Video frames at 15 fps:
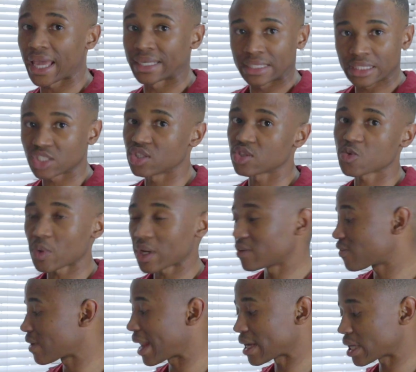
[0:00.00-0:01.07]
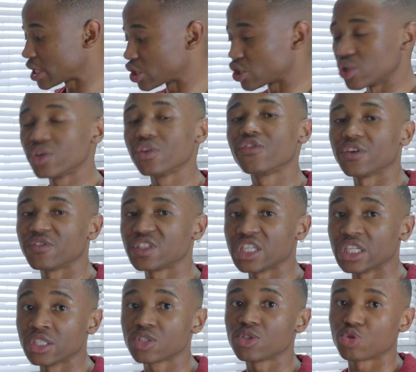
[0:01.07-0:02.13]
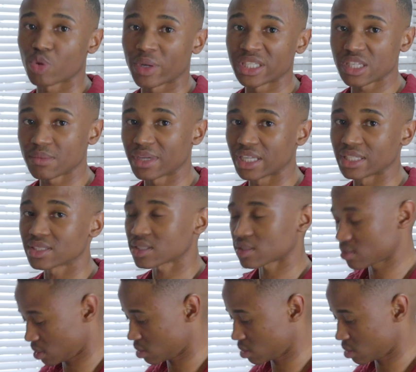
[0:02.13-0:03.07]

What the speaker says: and just wait for like a good 15 to 20 minutes.